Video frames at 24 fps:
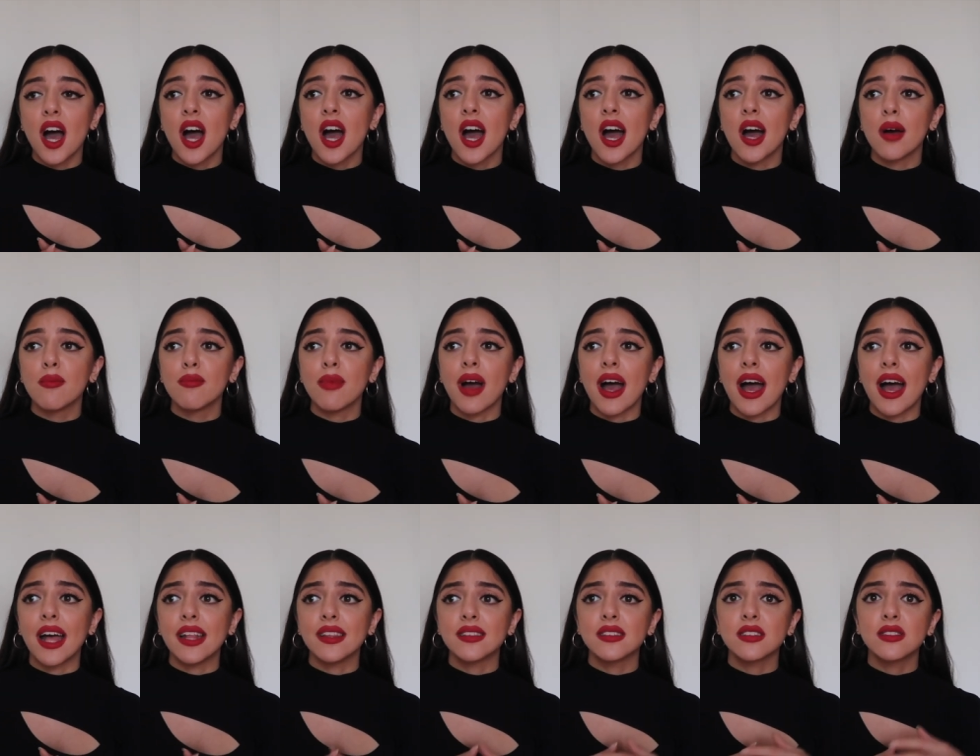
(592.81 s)
um,
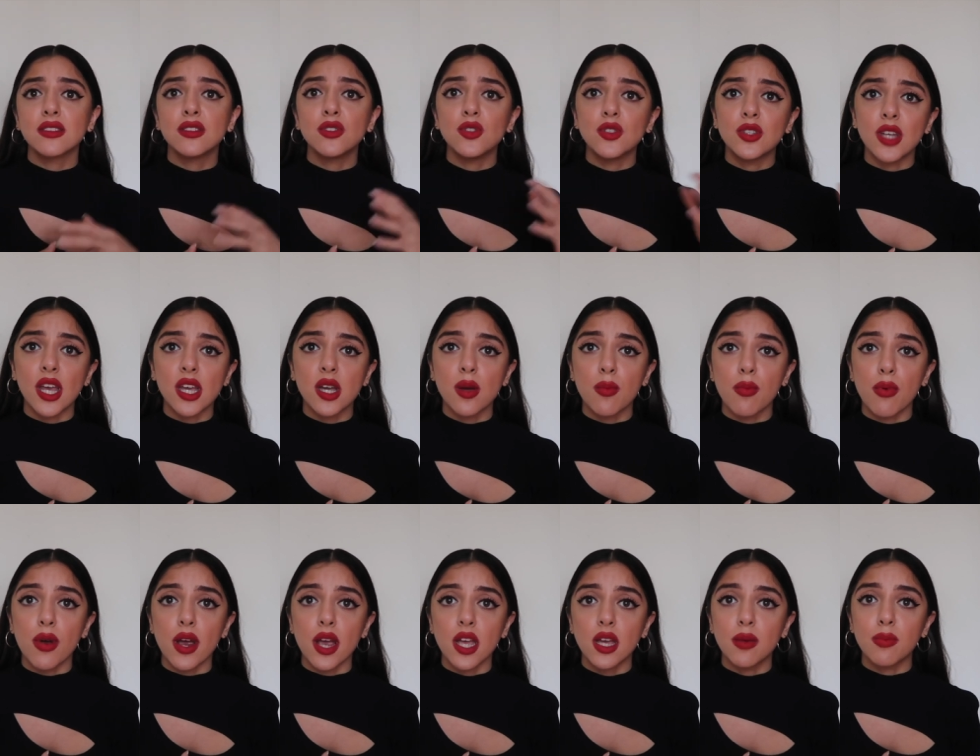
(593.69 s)
and to take a
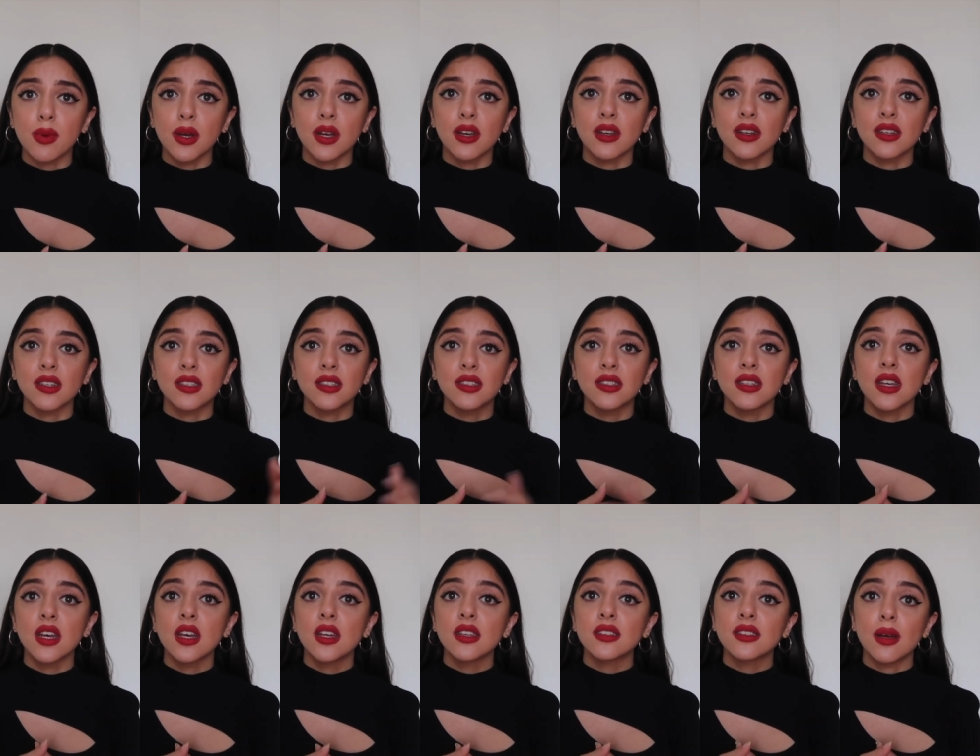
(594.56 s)
break
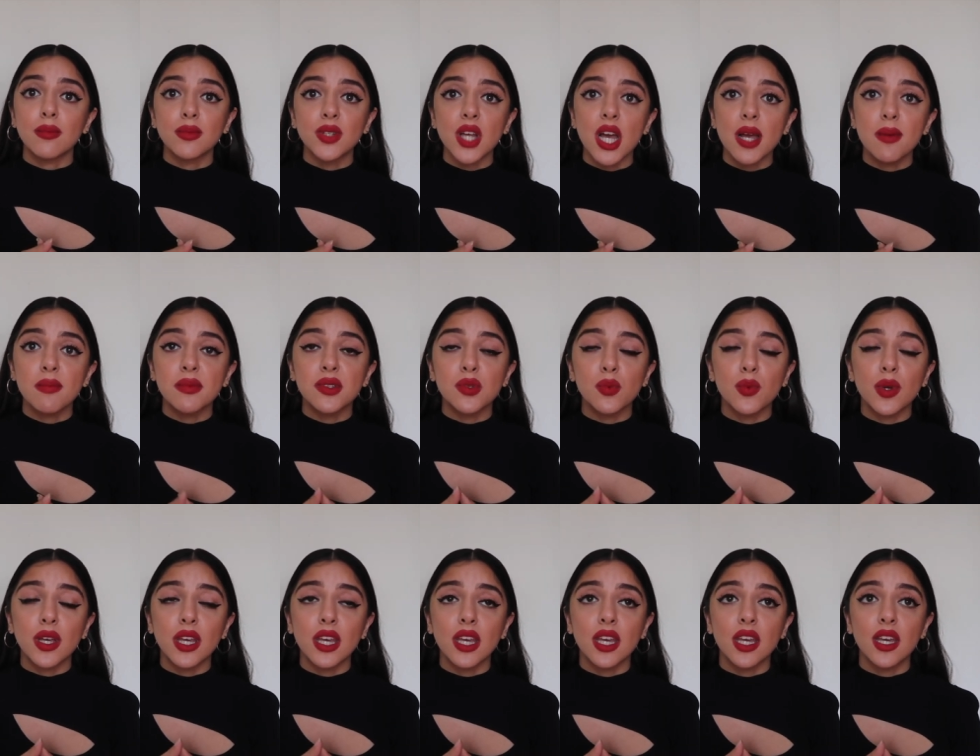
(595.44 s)
because sometimes
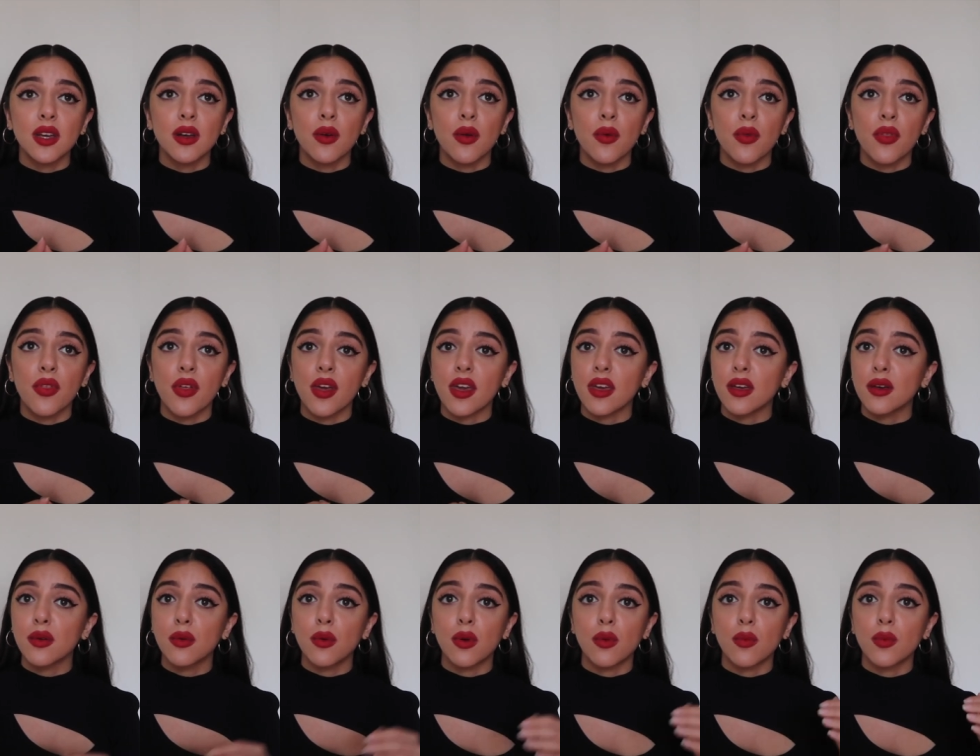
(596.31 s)
we
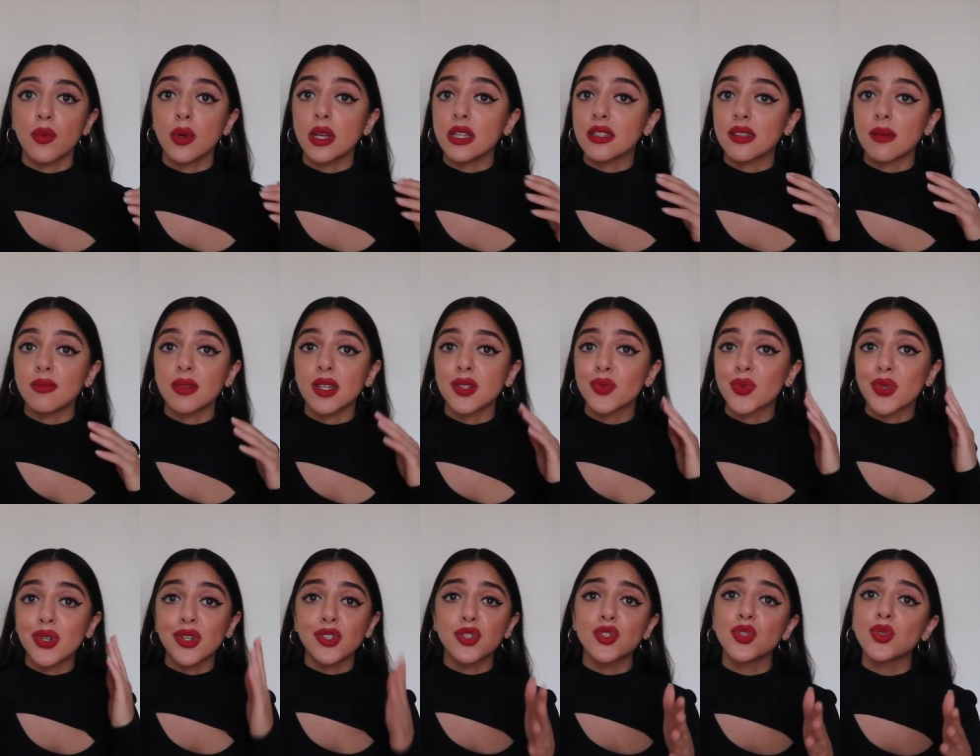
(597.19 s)
think we sometimes
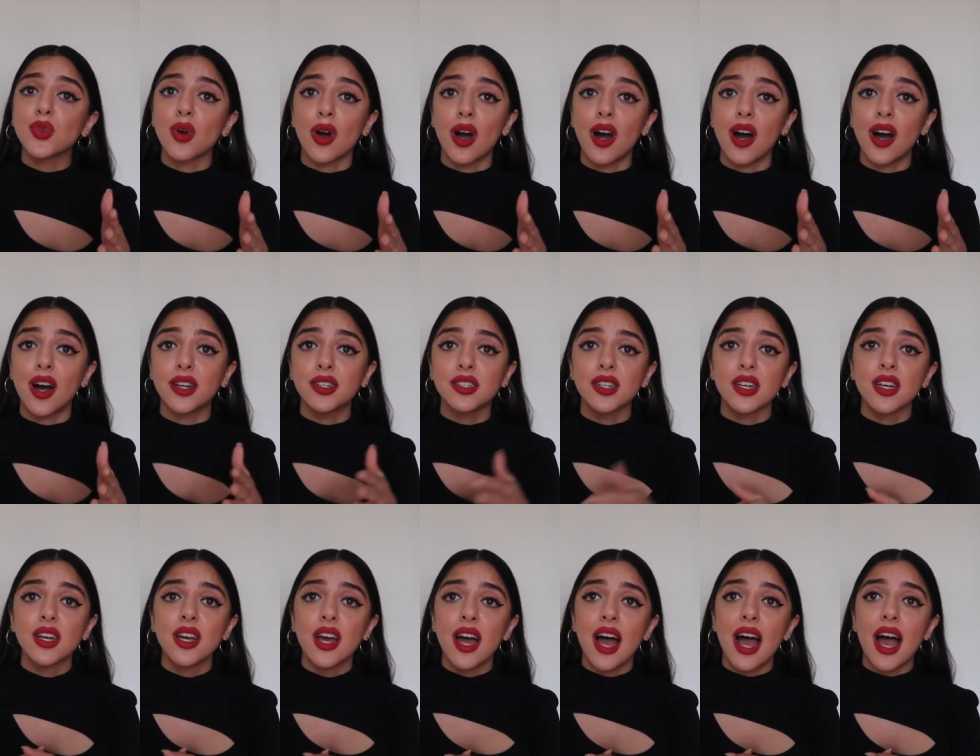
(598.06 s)
we go too hard
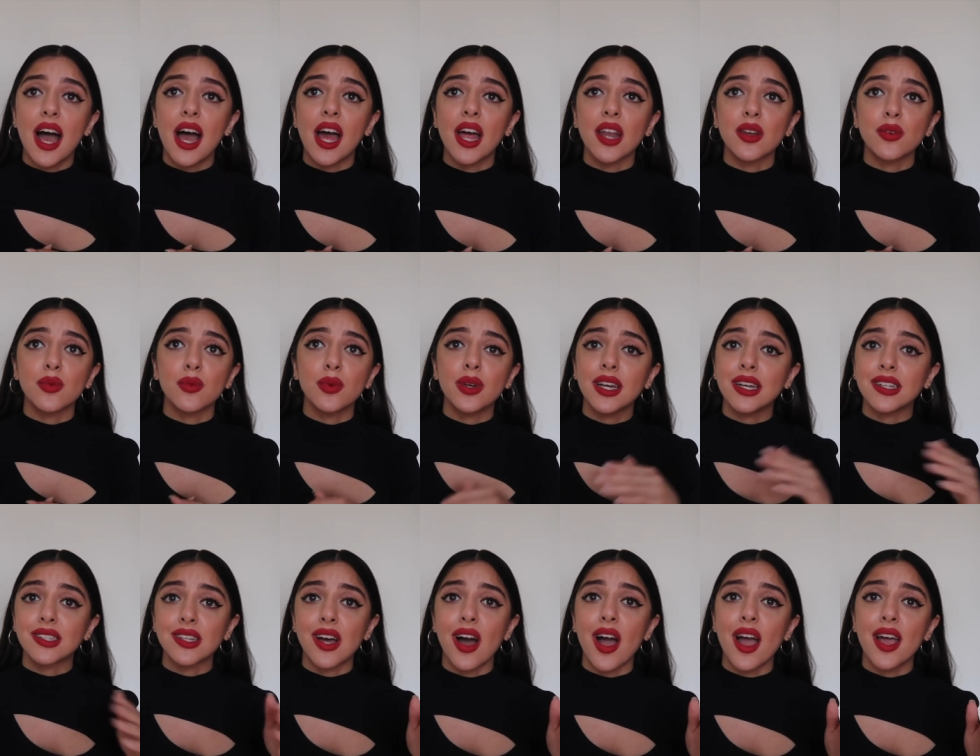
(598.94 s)
and we
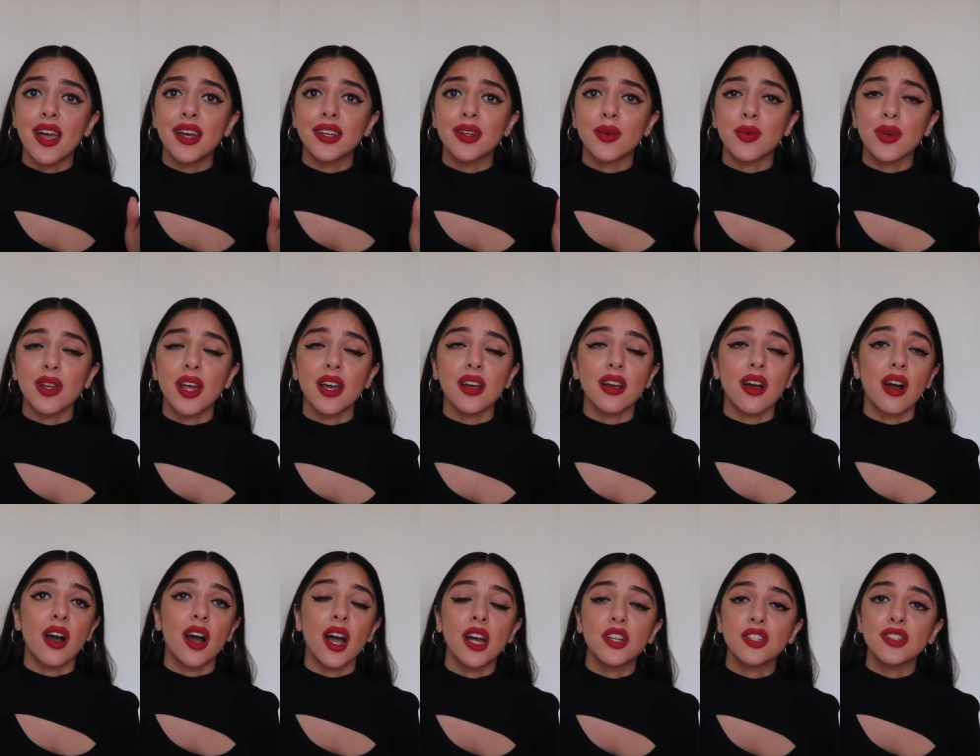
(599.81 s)
get tired and we're like
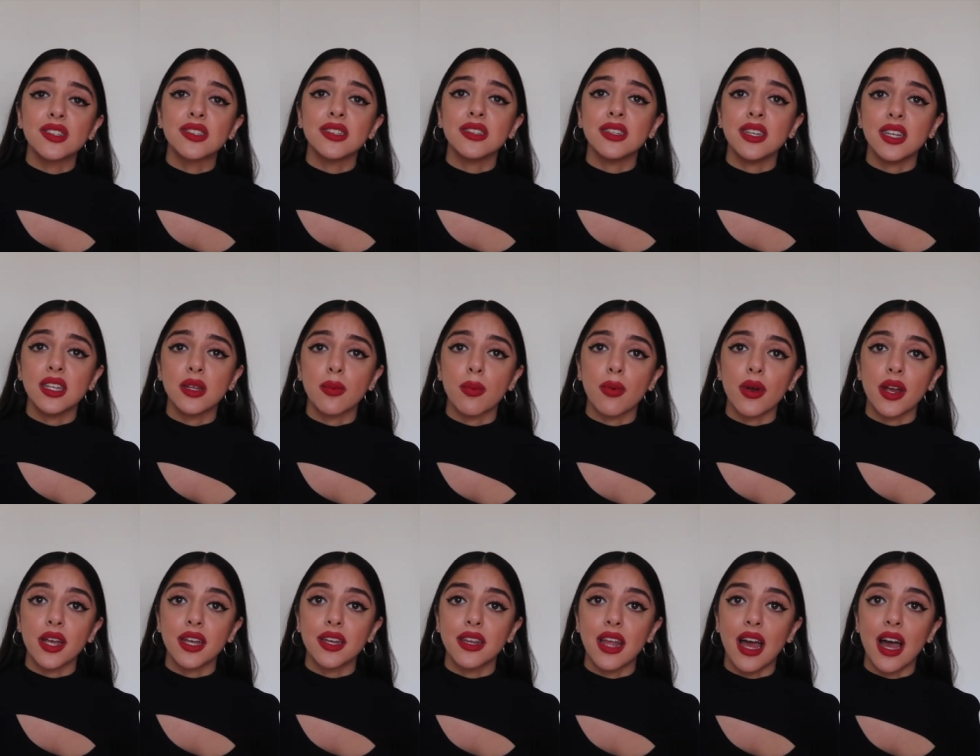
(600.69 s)
I just need a
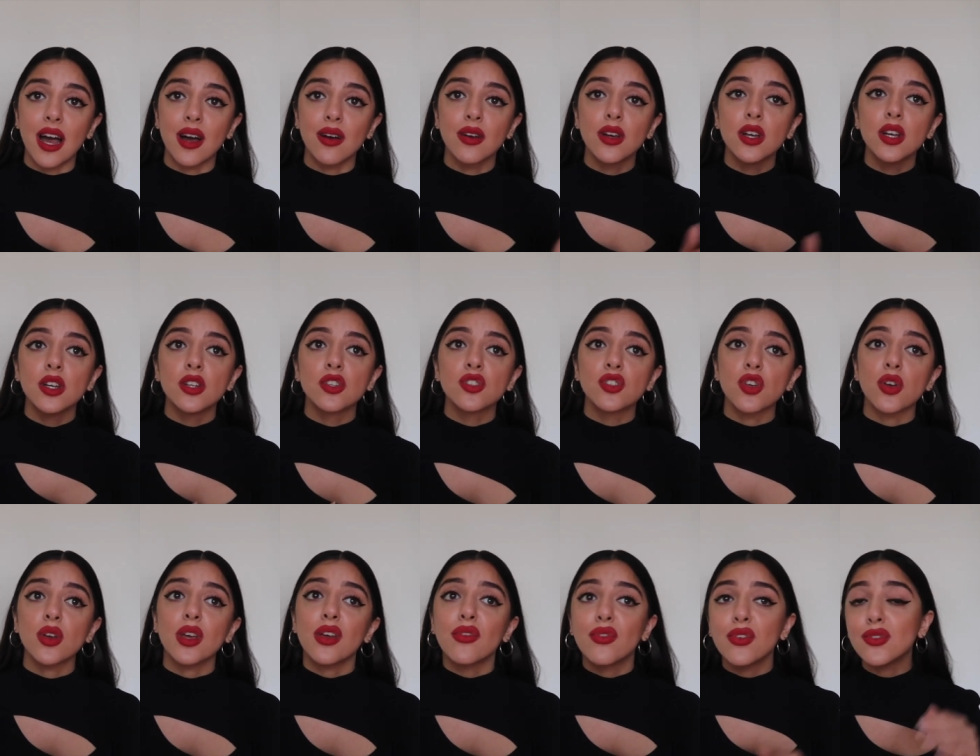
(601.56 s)
break now
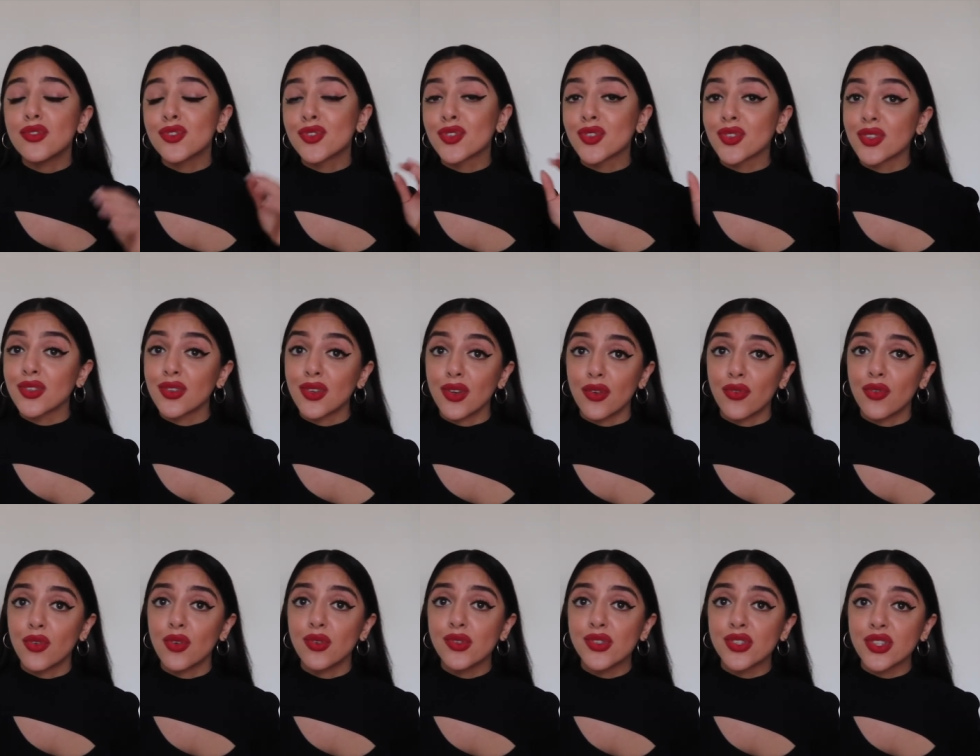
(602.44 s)
so if you
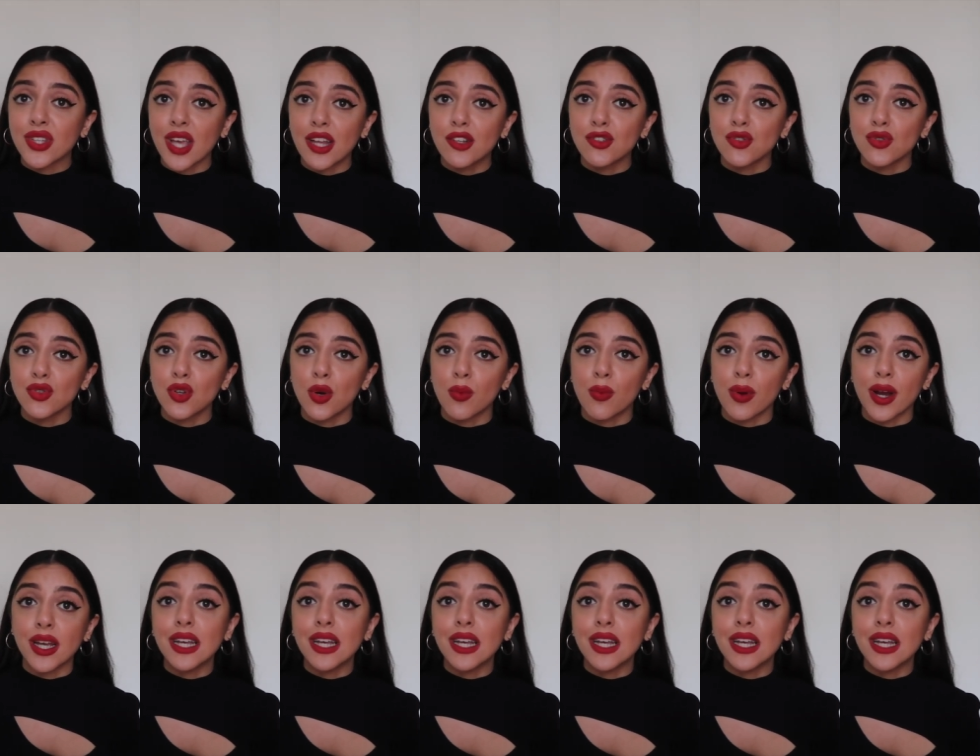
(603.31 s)
if you schedule your